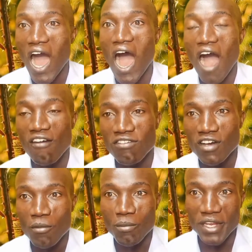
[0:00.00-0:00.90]

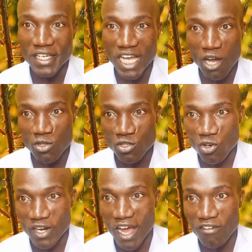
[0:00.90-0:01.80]
have many cows
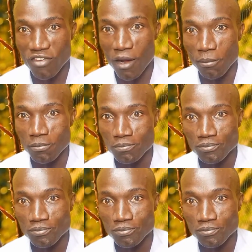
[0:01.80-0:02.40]
on her farm.